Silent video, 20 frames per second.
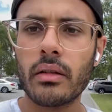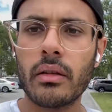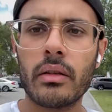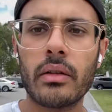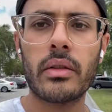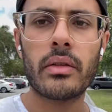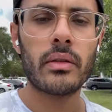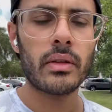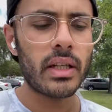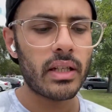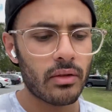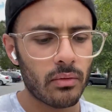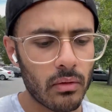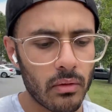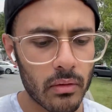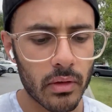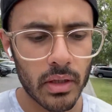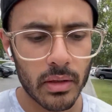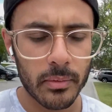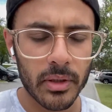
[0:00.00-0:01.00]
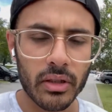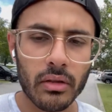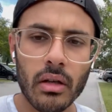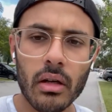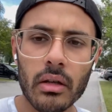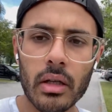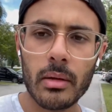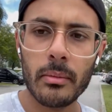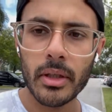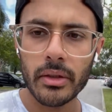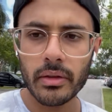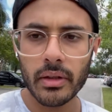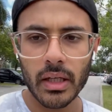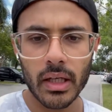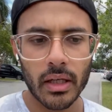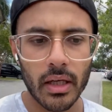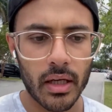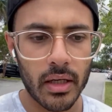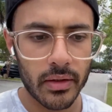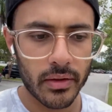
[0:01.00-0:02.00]
So that's what we're going to be talking about today,
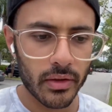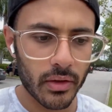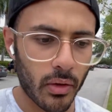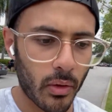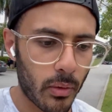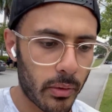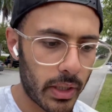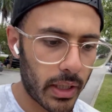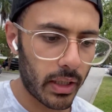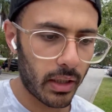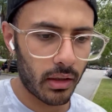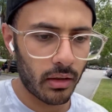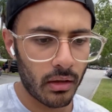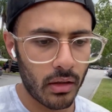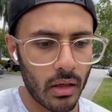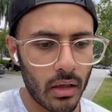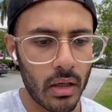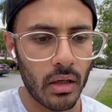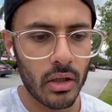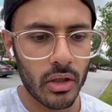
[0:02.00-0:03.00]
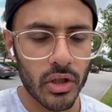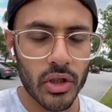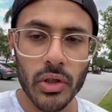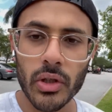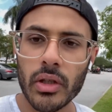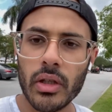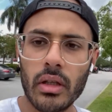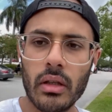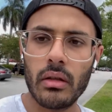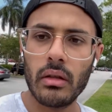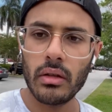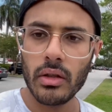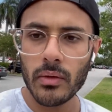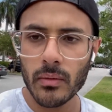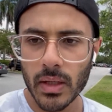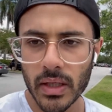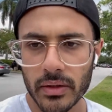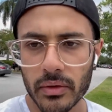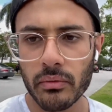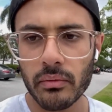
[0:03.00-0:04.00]
guys. Coding. Should
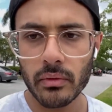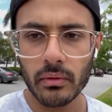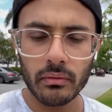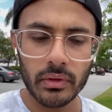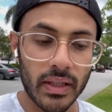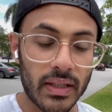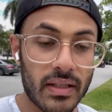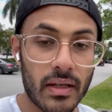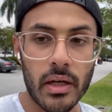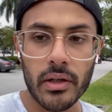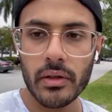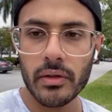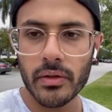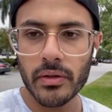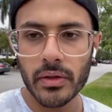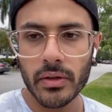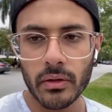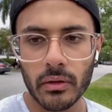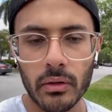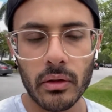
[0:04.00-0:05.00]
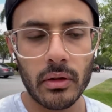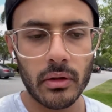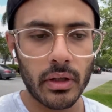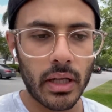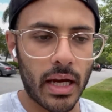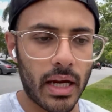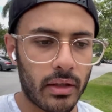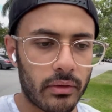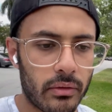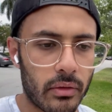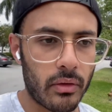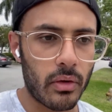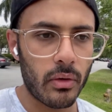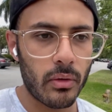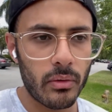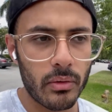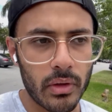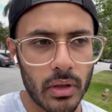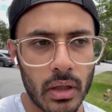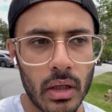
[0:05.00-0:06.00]
UX designers learn how to
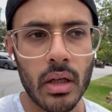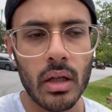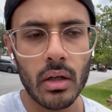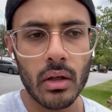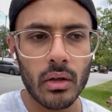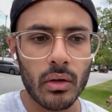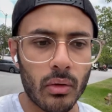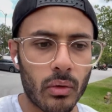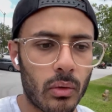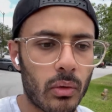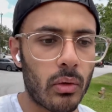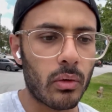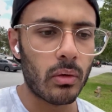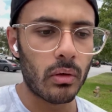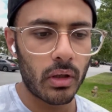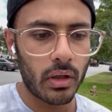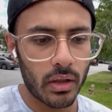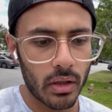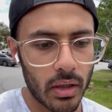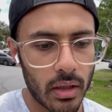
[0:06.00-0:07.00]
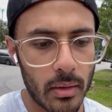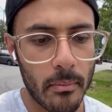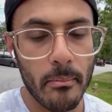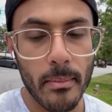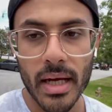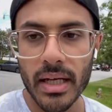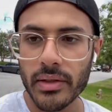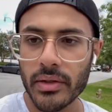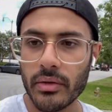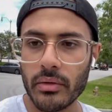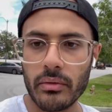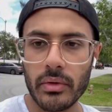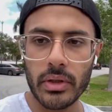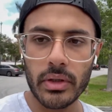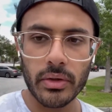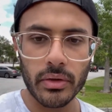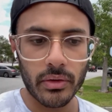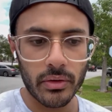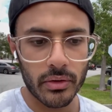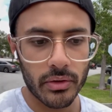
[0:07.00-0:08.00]
code or master
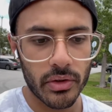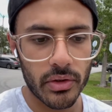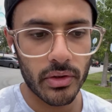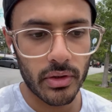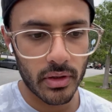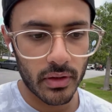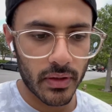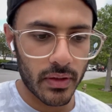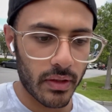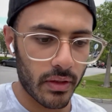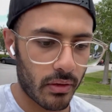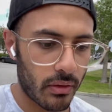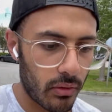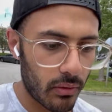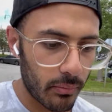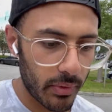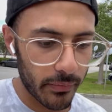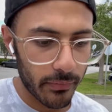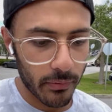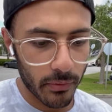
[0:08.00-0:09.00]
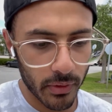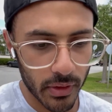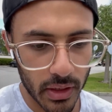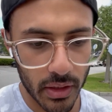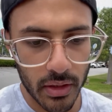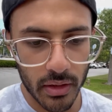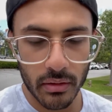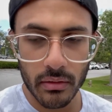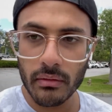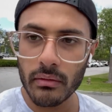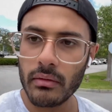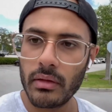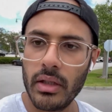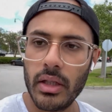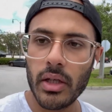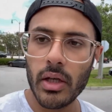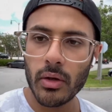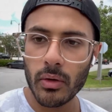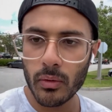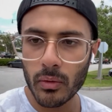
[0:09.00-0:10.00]
research? So before getting,
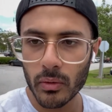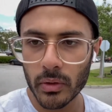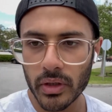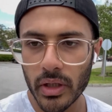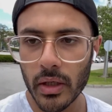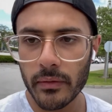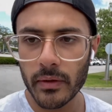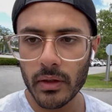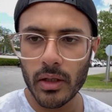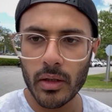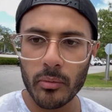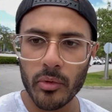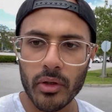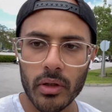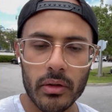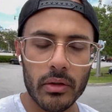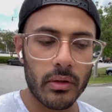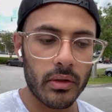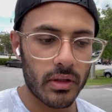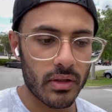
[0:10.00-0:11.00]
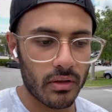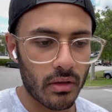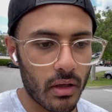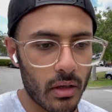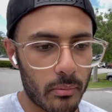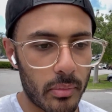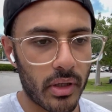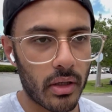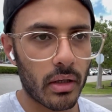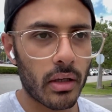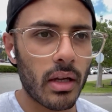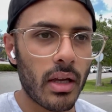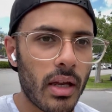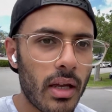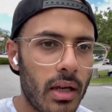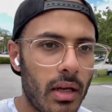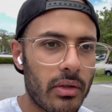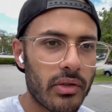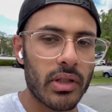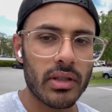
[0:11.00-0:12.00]
or diving deeper into this topic,
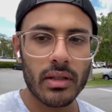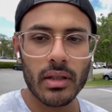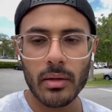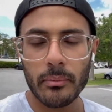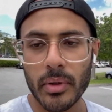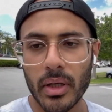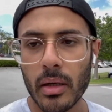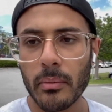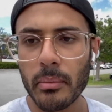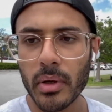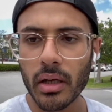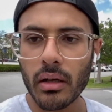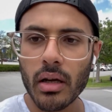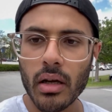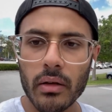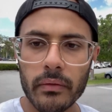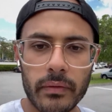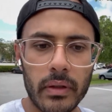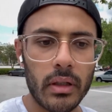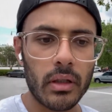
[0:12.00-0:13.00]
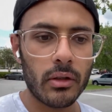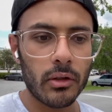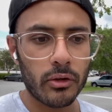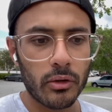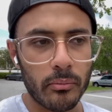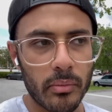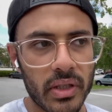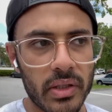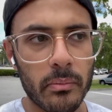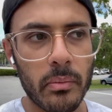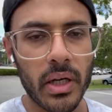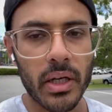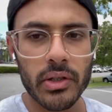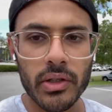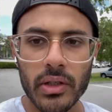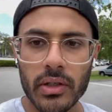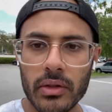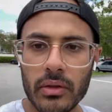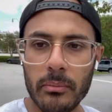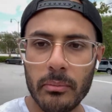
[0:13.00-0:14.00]
I'm just gonna pick up my coffee, go to Best Buy
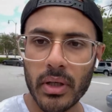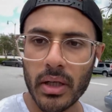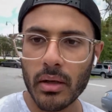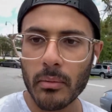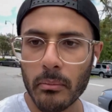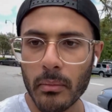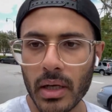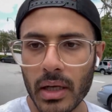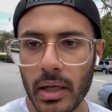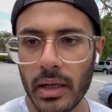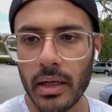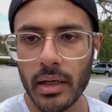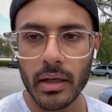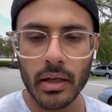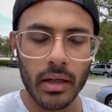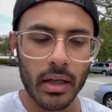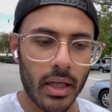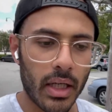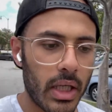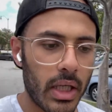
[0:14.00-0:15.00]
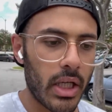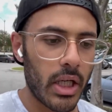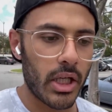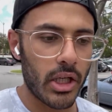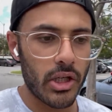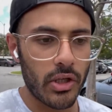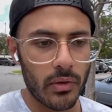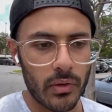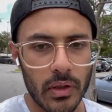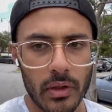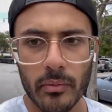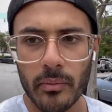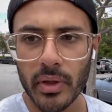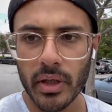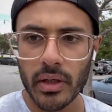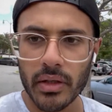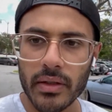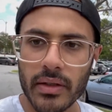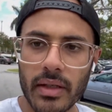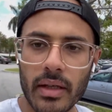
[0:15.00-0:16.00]
just to pick up my new
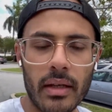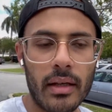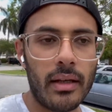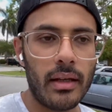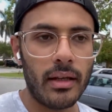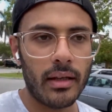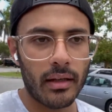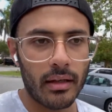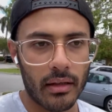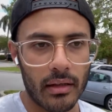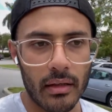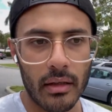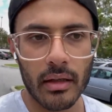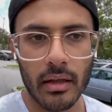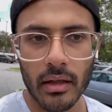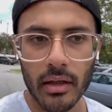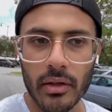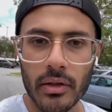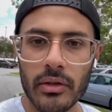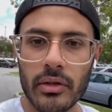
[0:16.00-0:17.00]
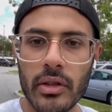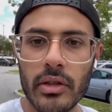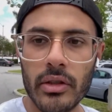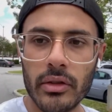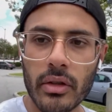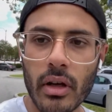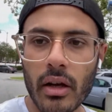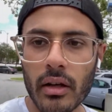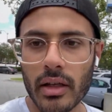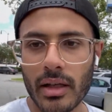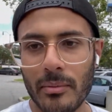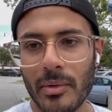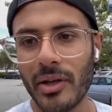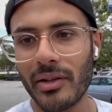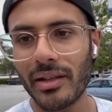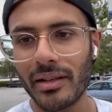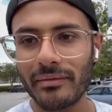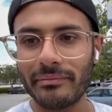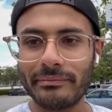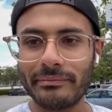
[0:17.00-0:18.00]
earbuds and continue talking about it.